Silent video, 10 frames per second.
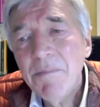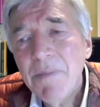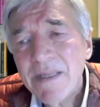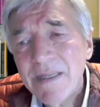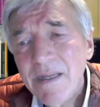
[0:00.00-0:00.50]

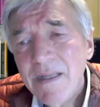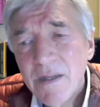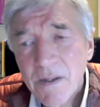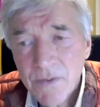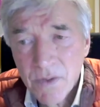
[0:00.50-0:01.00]
mother,
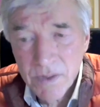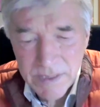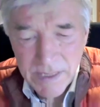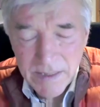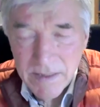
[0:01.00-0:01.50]
of course,
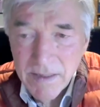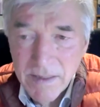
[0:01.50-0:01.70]
they